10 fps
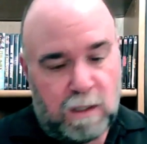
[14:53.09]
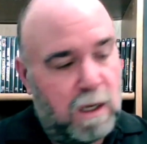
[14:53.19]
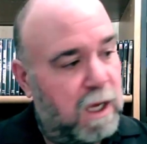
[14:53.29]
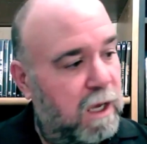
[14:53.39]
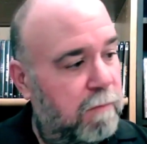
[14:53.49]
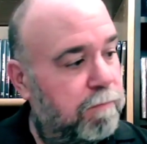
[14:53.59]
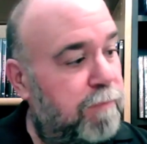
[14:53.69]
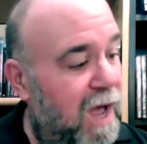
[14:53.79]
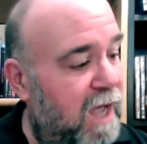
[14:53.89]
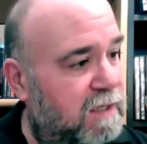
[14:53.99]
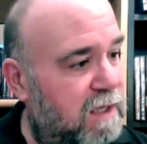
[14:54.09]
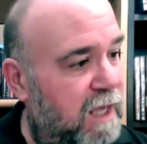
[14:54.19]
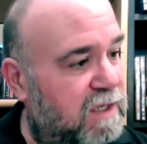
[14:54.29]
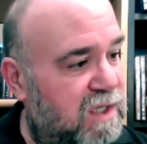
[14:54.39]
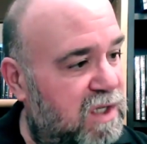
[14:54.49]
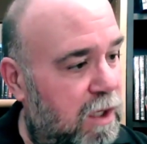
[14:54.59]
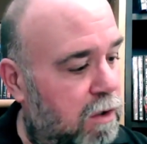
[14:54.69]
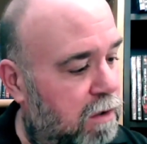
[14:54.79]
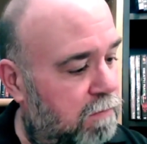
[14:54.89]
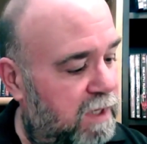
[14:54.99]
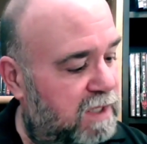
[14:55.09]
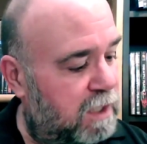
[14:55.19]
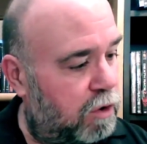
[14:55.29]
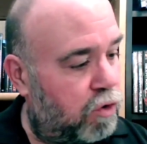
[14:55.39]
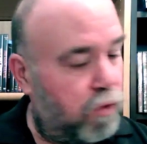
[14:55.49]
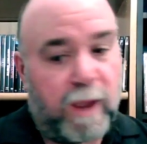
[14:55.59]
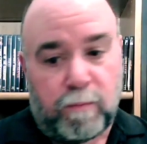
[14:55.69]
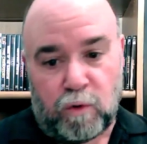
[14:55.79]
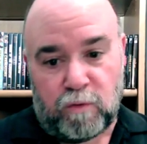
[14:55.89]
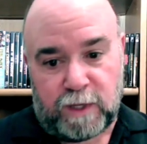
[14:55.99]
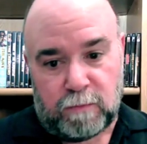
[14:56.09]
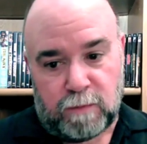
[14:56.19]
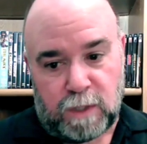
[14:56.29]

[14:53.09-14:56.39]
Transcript: But it's still a great movie.